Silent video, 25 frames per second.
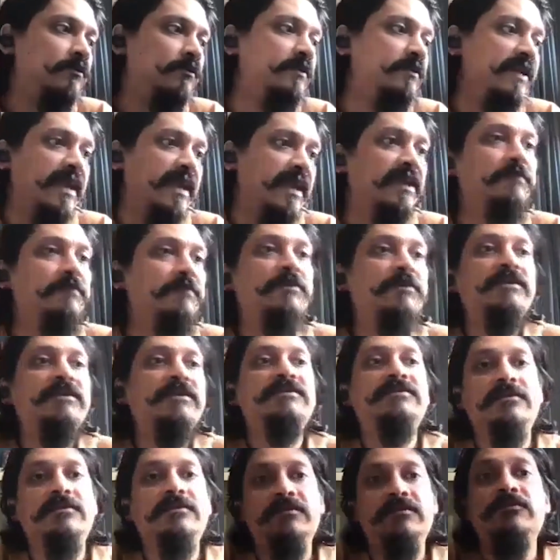Uh, I
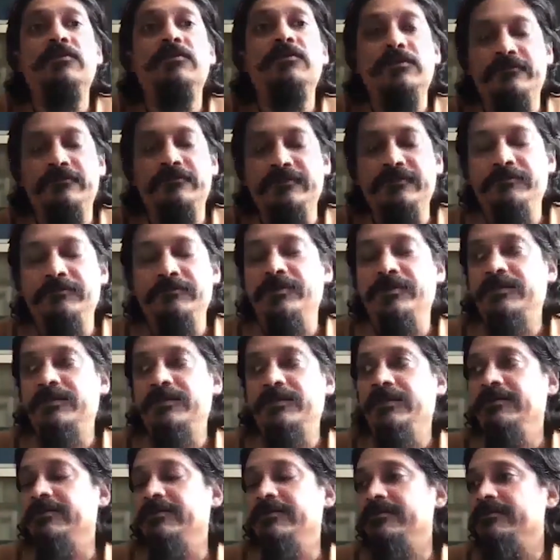don't think anybody has done a
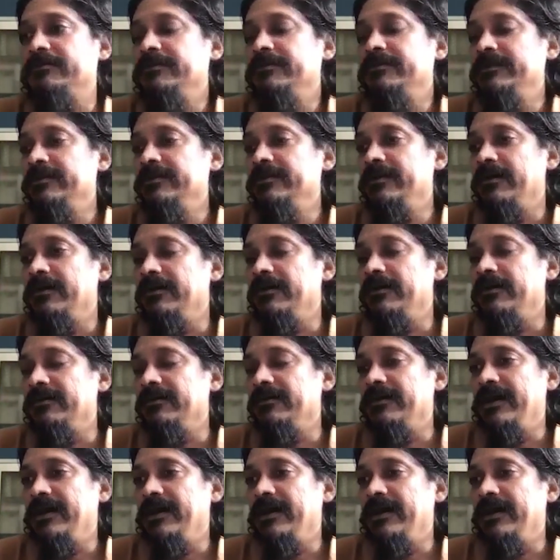lot of it, but uh,